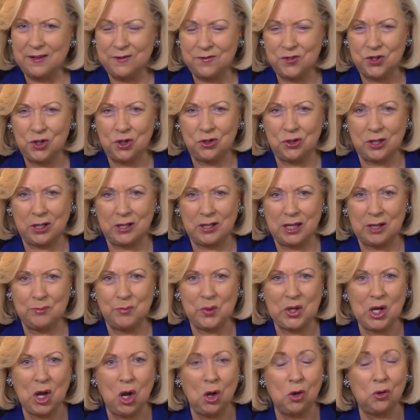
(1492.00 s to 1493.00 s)
of Judah, and
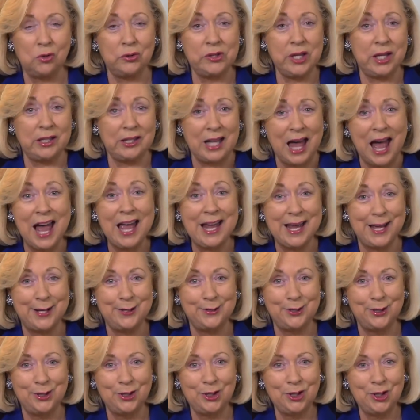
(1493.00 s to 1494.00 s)
behold, the
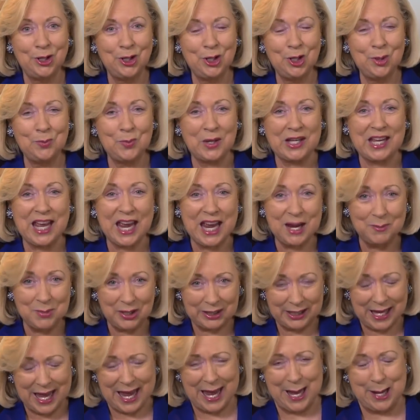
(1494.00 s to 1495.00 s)
lion became a
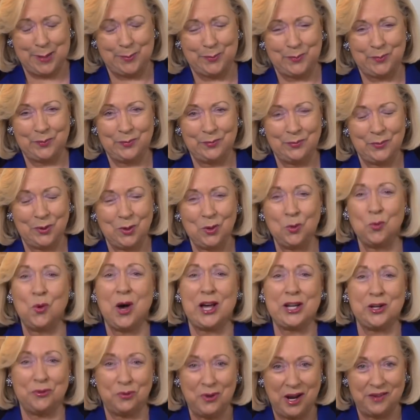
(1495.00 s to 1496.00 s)
lamb.
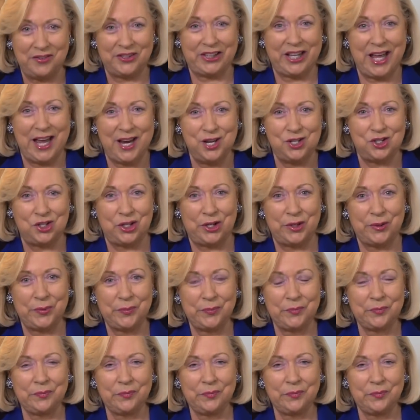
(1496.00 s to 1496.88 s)
What a revelation.